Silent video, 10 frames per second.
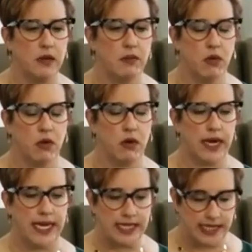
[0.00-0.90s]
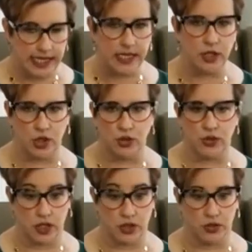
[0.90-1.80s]
more easy to use
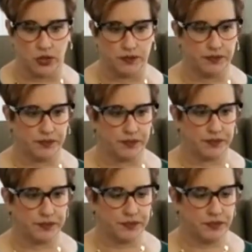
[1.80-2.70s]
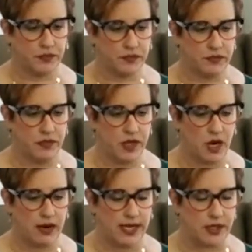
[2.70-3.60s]
this tool.
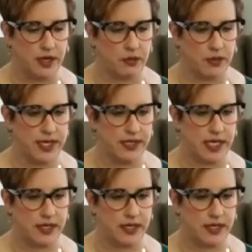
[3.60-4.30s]
All right, so I'm going to reset